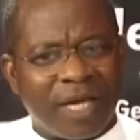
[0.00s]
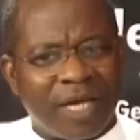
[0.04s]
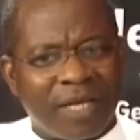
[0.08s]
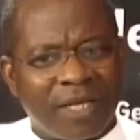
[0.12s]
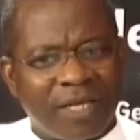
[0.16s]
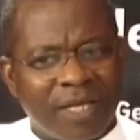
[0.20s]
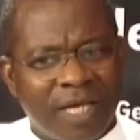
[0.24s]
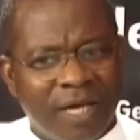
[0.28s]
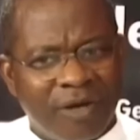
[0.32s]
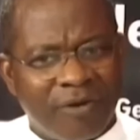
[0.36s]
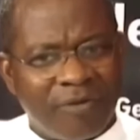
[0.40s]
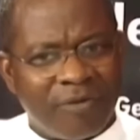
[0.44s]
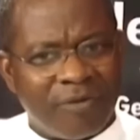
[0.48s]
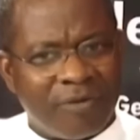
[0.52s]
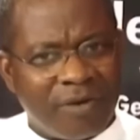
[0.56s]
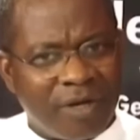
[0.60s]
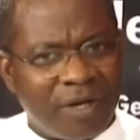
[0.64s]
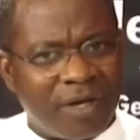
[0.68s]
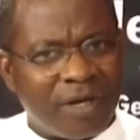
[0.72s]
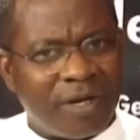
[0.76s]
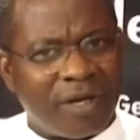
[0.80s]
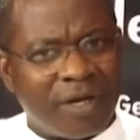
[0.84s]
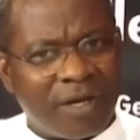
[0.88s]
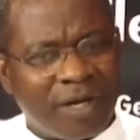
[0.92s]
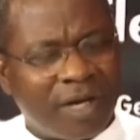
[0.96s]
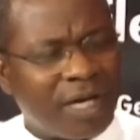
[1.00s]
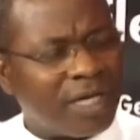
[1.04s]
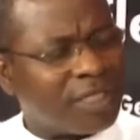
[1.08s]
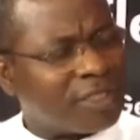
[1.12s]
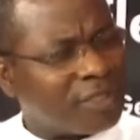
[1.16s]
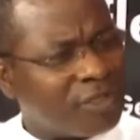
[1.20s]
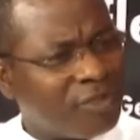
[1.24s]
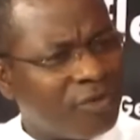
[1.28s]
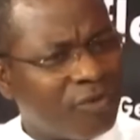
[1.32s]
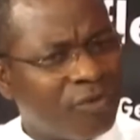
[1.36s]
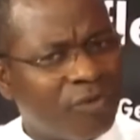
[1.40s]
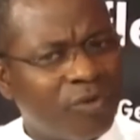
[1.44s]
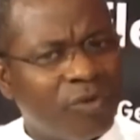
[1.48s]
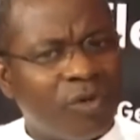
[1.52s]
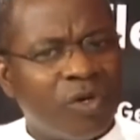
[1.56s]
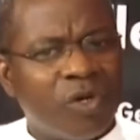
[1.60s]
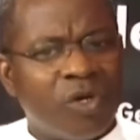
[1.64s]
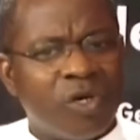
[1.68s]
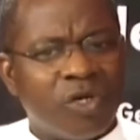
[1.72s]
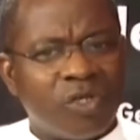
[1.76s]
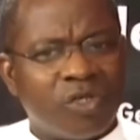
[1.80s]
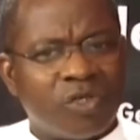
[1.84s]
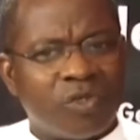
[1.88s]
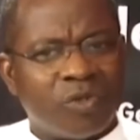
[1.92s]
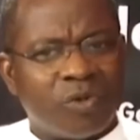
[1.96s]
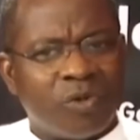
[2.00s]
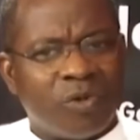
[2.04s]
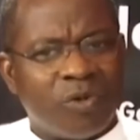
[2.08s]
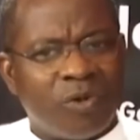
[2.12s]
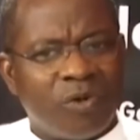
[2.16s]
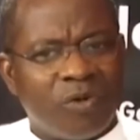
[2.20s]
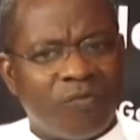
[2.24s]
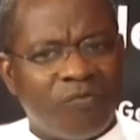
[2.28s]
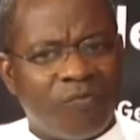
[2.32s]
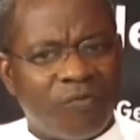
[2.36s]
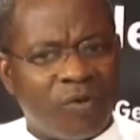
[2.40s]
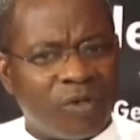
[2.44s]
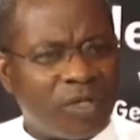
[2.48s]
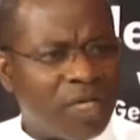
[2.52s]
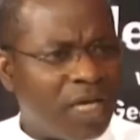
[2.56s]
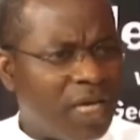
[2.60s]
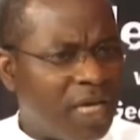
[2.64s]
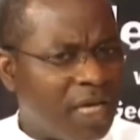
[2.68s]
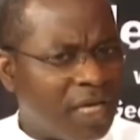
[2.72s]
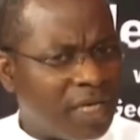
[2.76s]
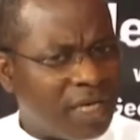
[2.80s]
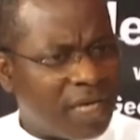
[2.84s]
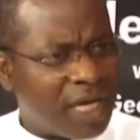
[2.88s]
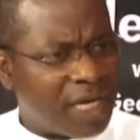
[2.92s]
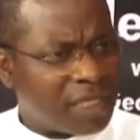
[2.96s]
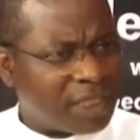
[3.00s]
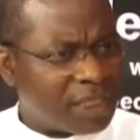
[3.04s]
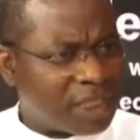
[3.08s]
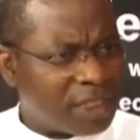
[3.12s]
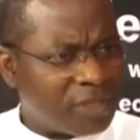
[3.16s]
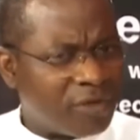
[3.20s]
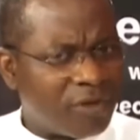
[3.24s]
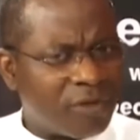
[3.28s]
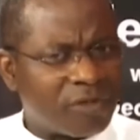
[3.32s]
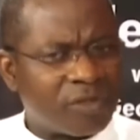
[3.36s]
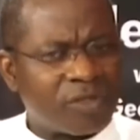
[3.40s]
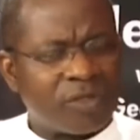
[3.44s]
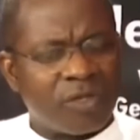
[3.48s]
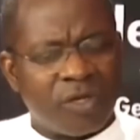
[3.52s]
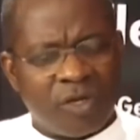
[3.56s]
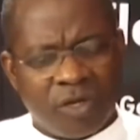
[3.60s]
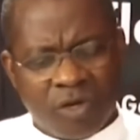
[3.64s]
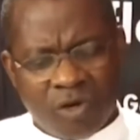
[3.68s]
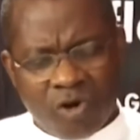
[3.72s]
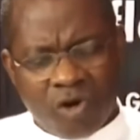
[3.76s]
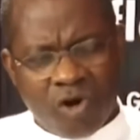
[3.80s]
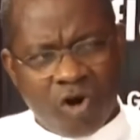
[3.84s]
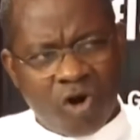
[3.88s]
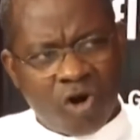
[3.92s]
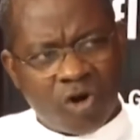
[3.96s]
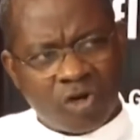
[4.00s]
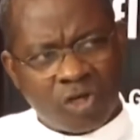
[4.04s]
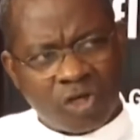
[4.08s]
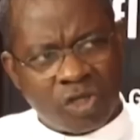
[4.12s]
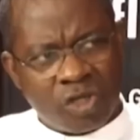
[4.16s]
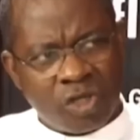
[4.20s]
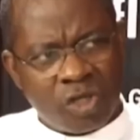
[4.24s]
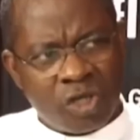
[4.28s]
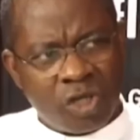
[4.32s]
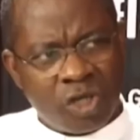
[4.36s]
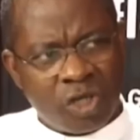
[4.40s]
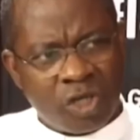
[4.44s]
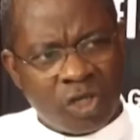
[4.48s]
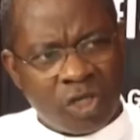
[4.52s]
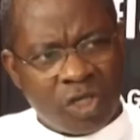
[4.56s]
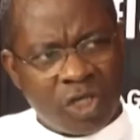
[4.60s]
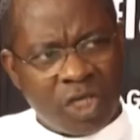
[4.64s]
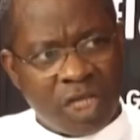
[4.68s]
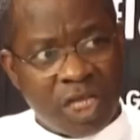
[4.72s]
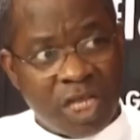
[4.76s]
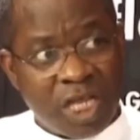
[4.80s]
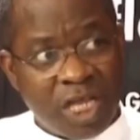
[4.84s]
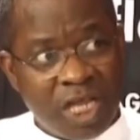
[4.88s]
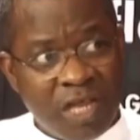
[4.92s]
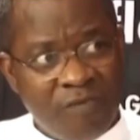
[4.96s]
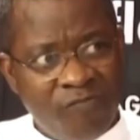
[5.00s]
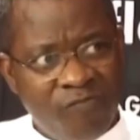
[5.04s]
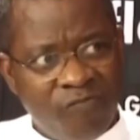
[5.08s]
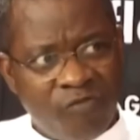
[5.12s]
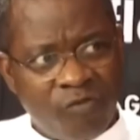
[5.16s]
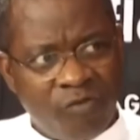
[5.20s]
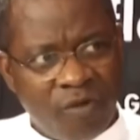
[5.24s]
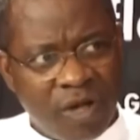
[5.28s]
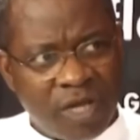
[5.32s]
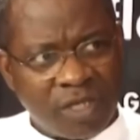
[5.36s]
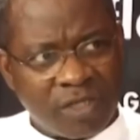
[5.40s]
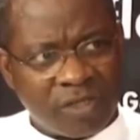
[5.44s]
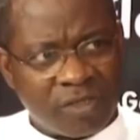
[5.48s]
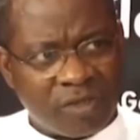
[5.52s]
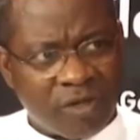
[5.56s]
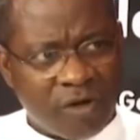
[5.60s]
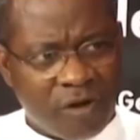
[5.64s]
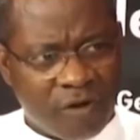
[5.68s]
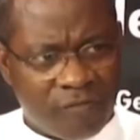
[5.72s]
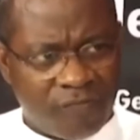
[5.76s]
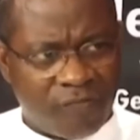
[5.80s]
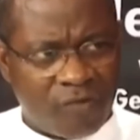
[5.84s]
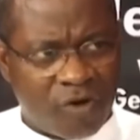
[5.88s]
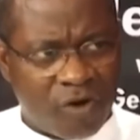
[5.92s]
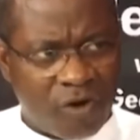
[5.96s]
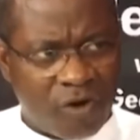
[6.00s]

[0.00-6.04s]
I now uh, ask you to further enlighten us on the influence of